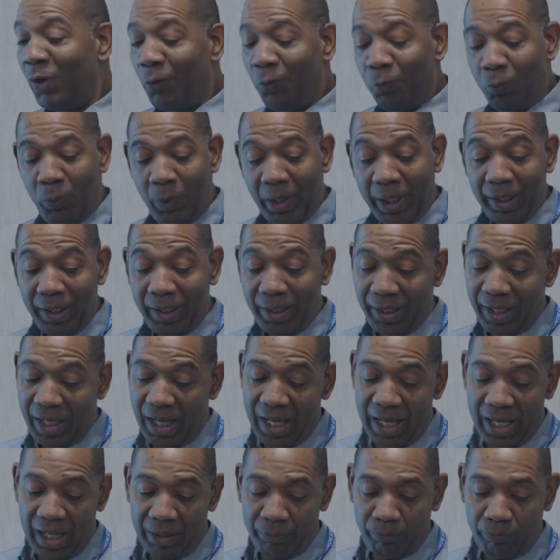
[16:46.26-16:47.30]
we
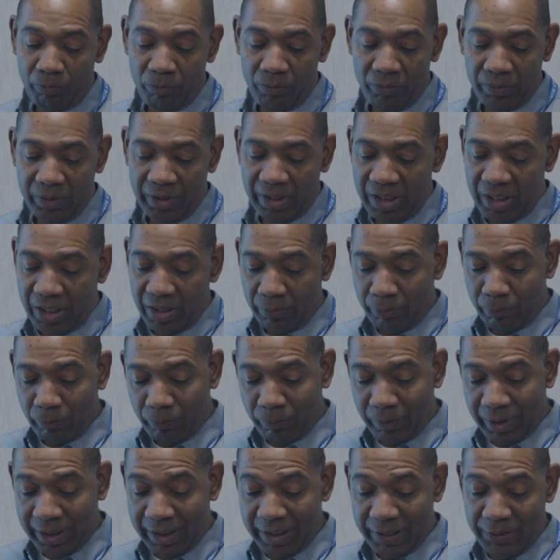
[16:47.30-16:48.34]

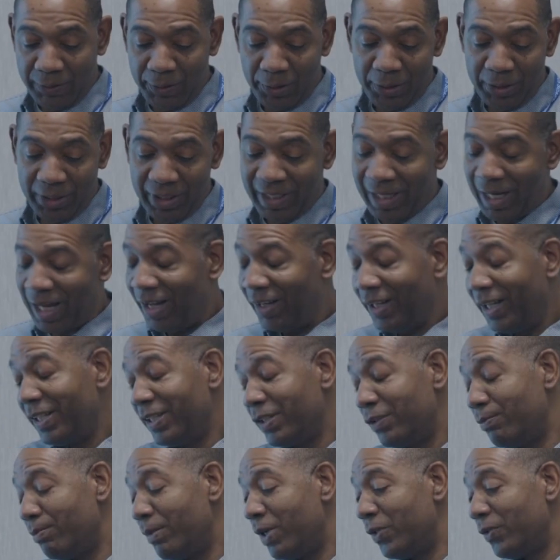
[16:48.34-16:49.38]
really started out,
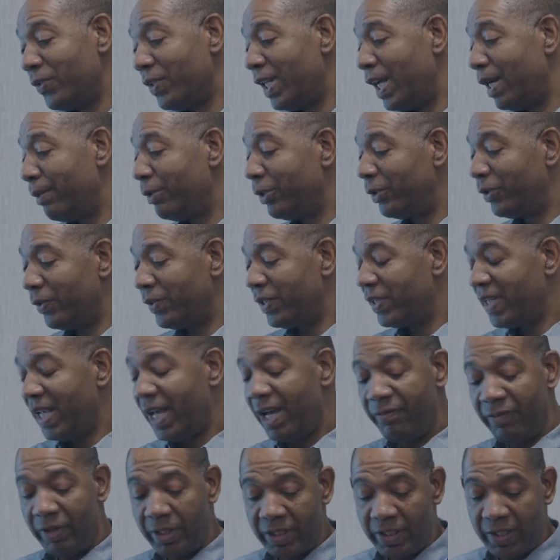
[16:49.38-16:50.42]
as most laboratories
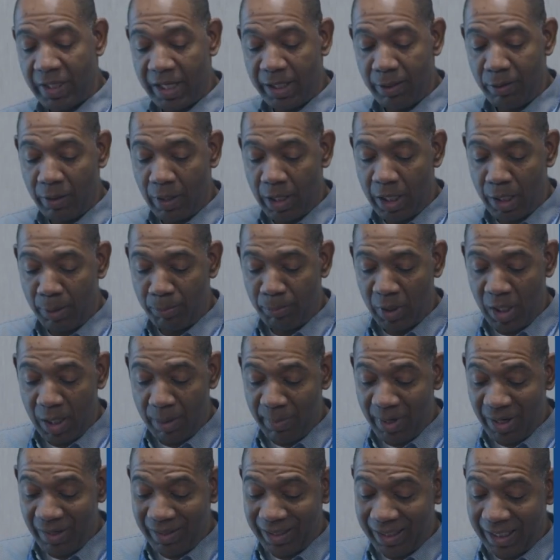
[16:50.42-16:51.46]
have, as
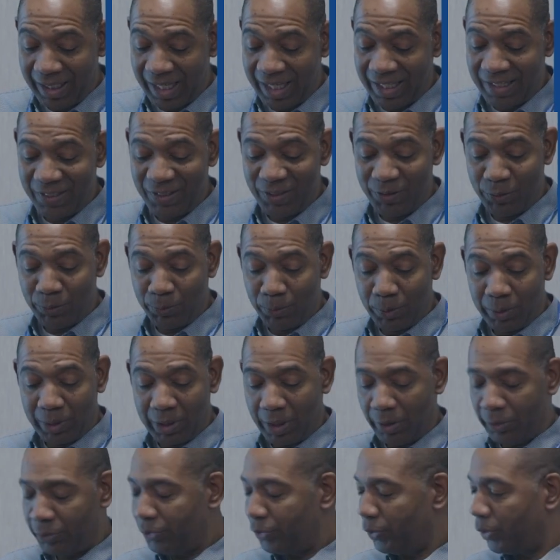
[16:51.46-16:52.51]
primarily a stool
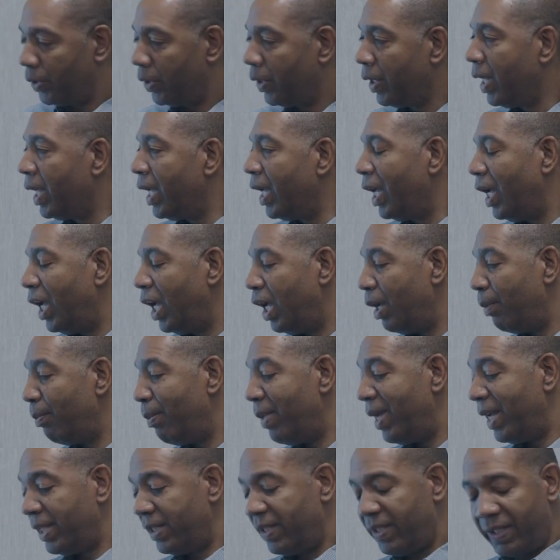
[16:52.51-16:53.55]
culture
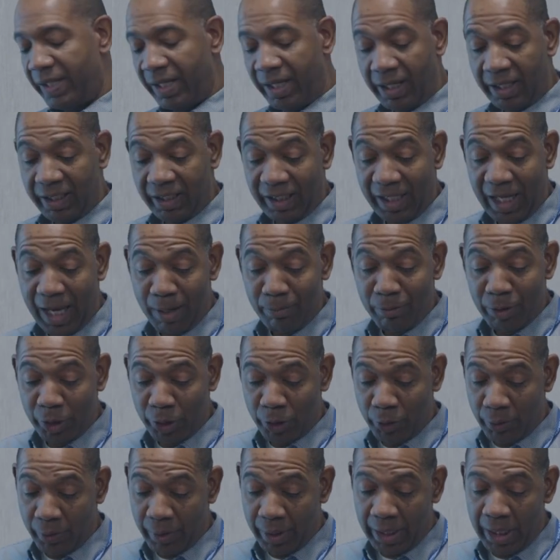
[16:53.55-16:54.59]
based
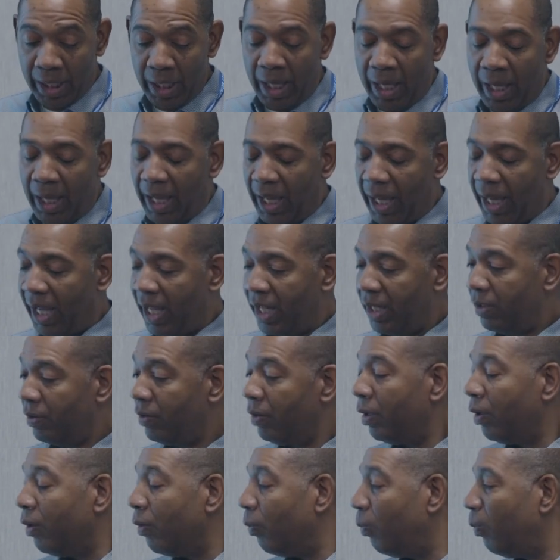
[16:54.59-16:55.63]
laboratory.
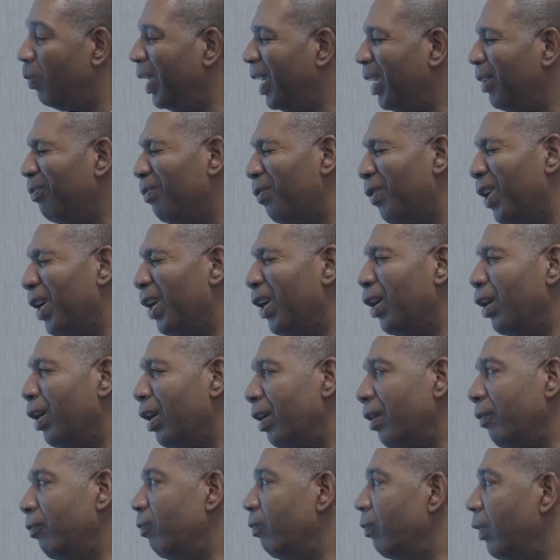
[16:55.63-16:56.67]
And we
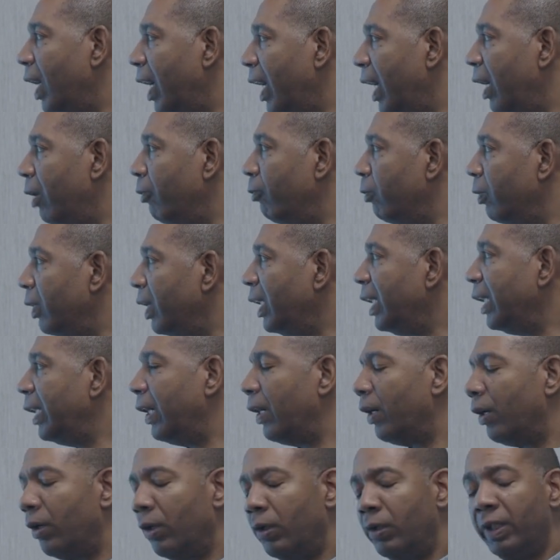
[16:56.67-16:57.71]
were
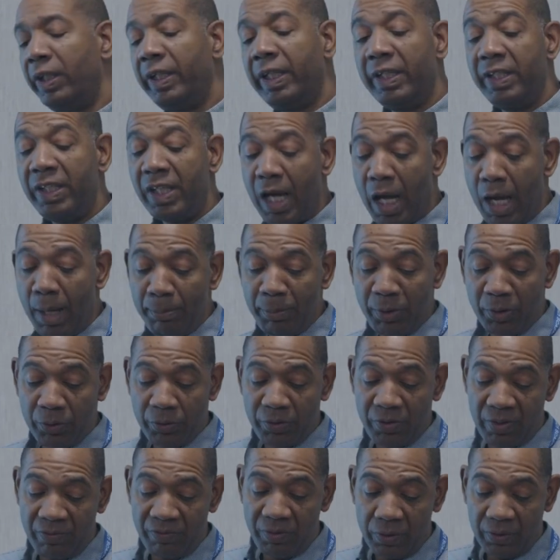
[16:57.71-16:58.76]
really early
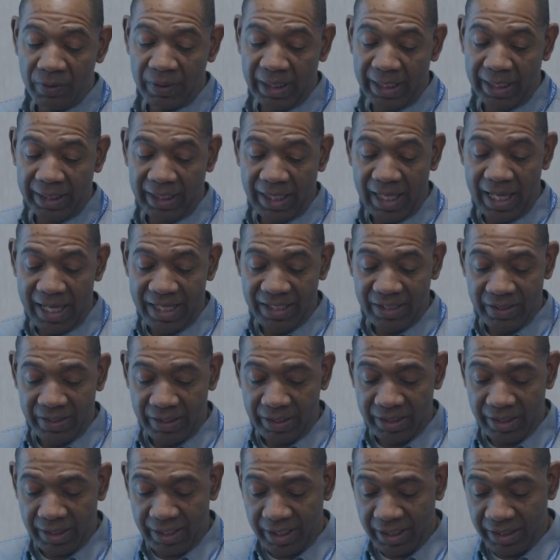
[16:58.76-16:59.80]
adopters of nucleic
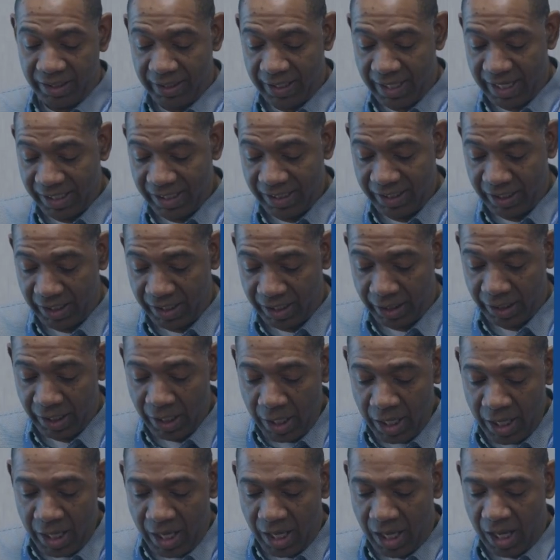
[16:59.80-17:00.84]
acid testing
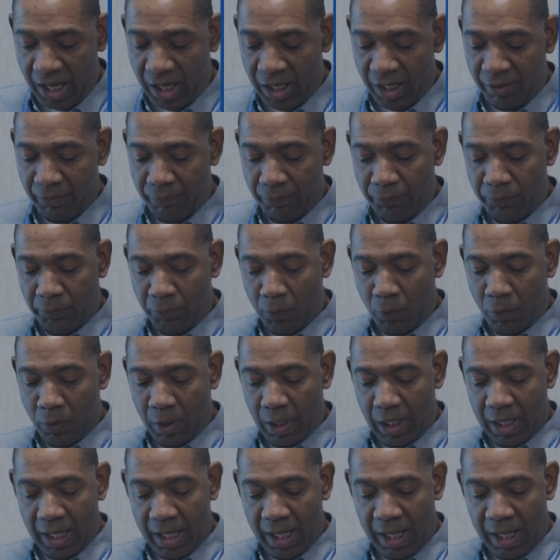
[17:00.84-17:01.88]
for